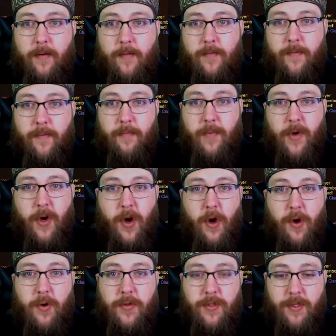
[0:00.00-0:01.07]
from
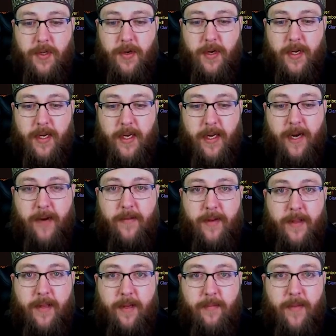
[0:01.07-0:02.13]
goats, you can eat
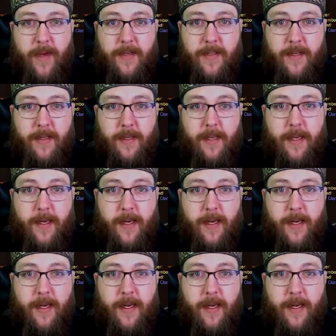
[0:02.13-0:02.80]
everything basically.